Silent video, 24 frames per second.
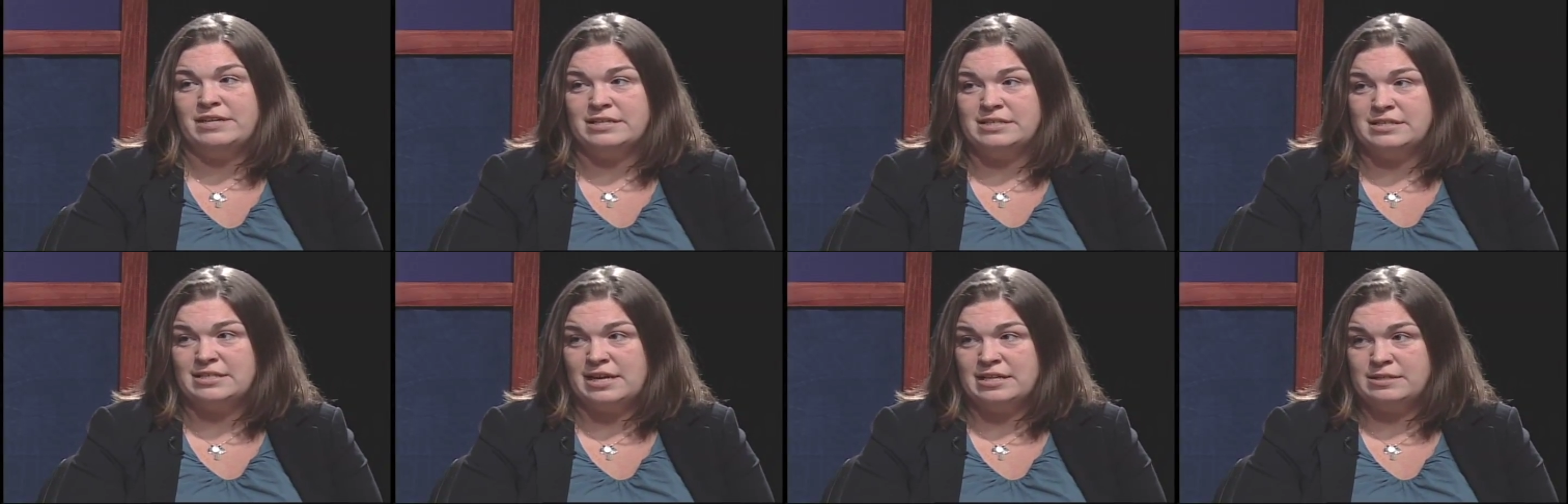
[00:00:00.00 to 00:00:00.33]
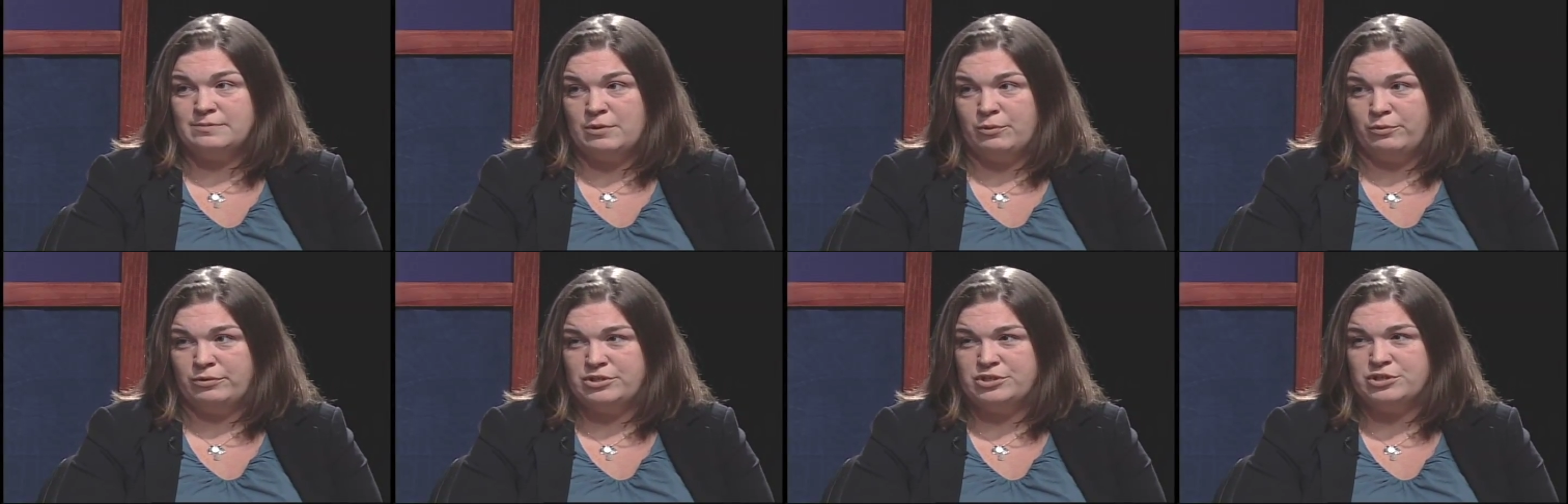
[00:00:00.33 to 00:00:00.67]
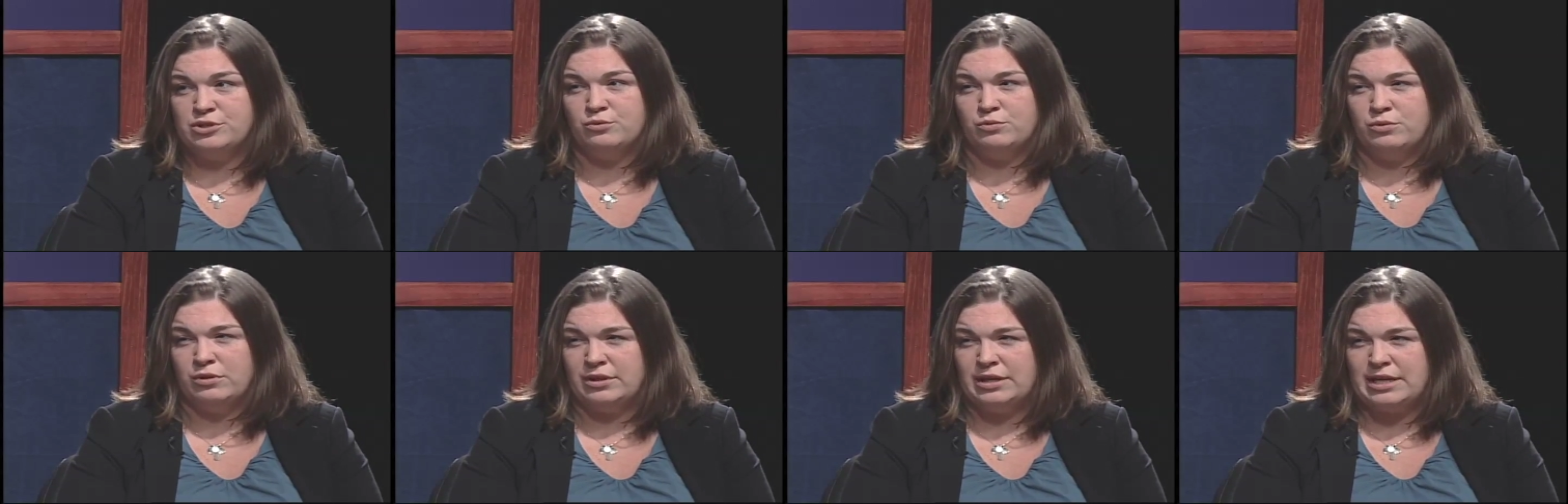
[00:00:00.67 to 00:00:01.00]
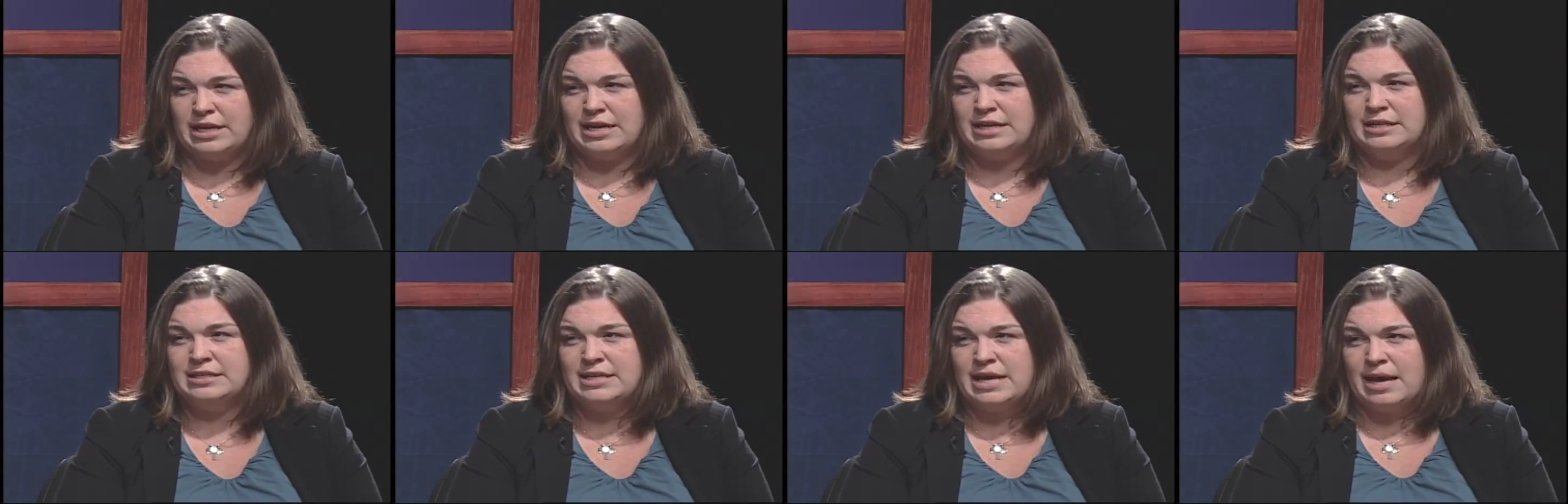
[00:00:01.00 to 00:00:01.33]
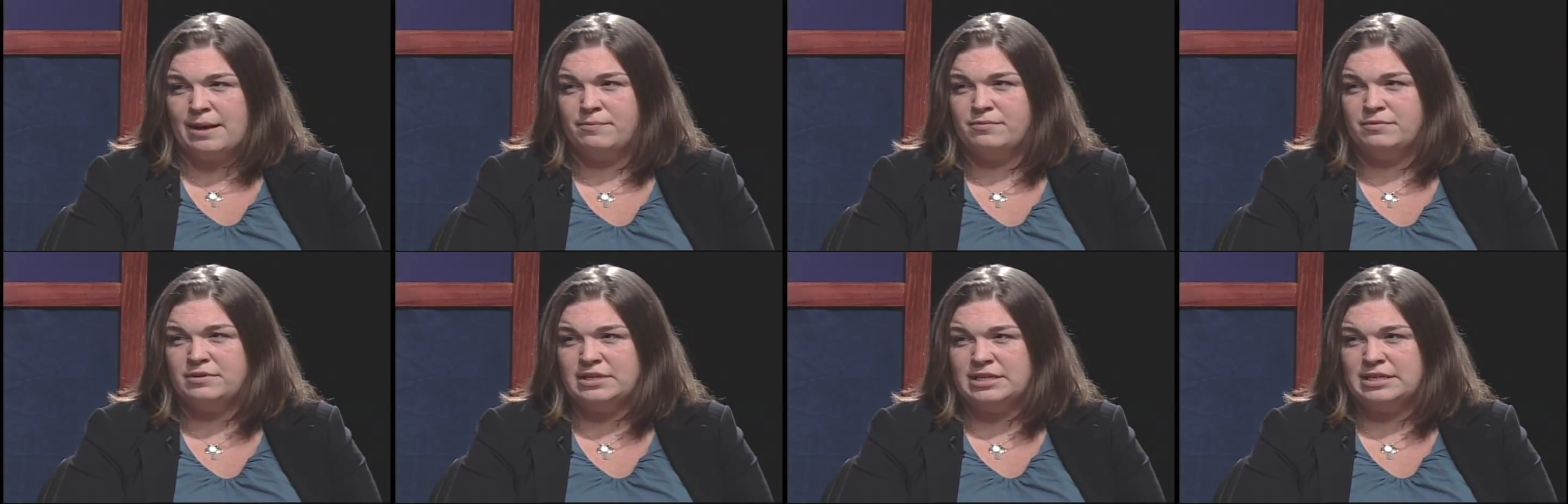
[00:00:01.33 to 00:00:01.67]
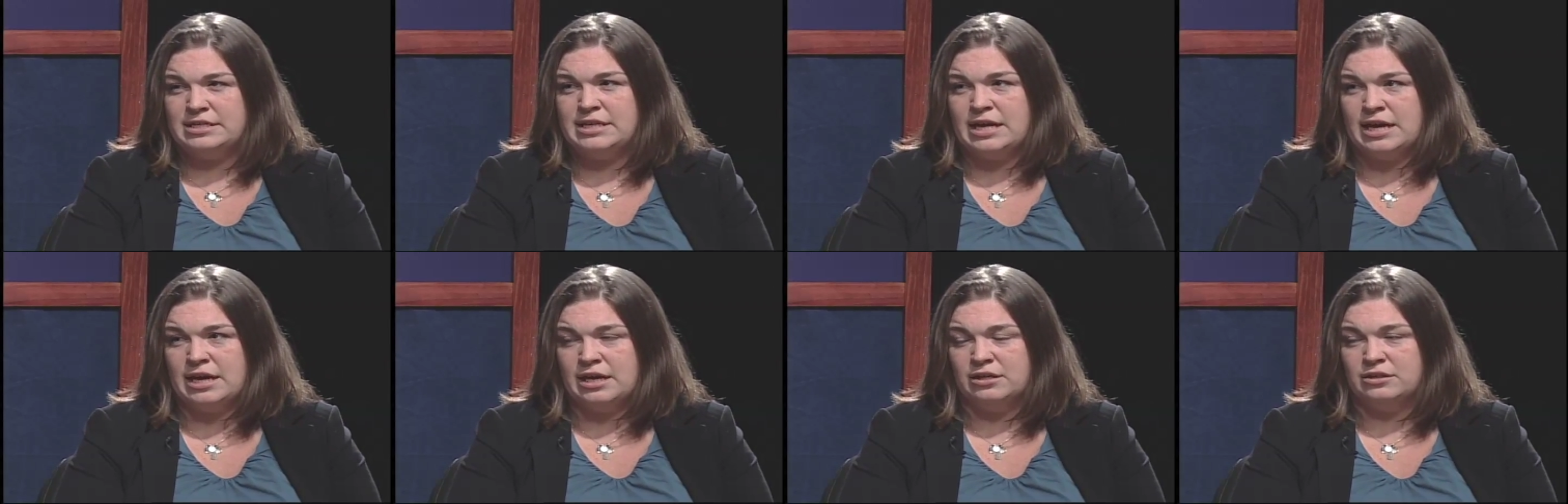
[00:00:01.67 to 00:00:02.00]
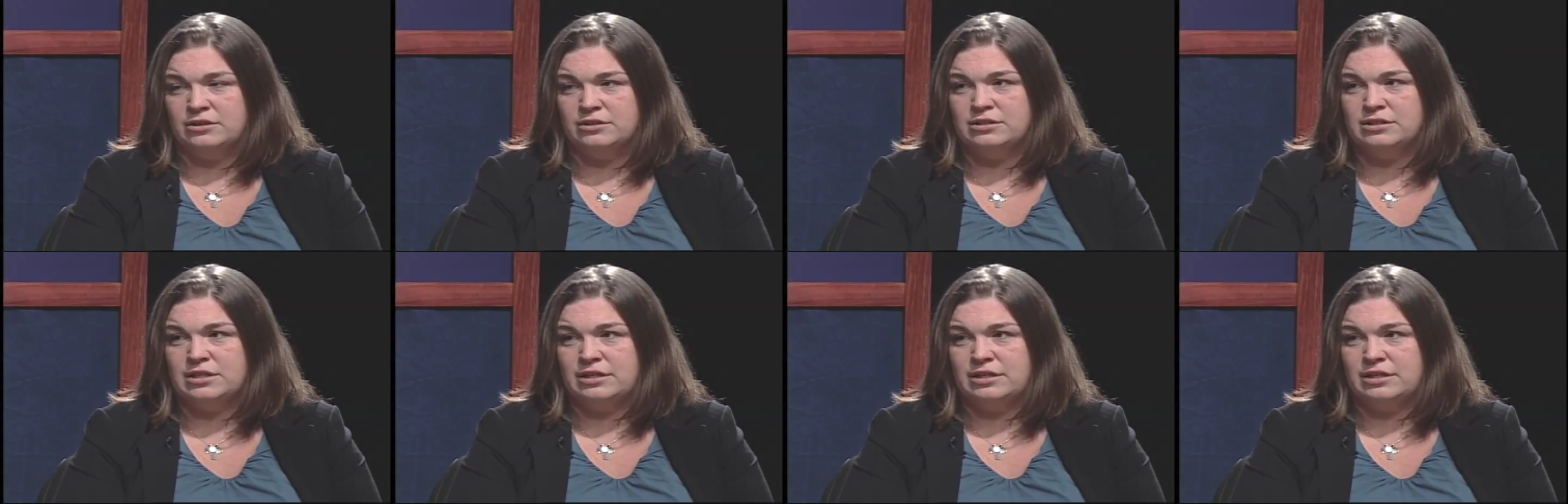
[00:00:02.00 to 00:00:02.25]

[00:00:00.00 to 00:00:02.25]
assessment, which is a really in depth, detailed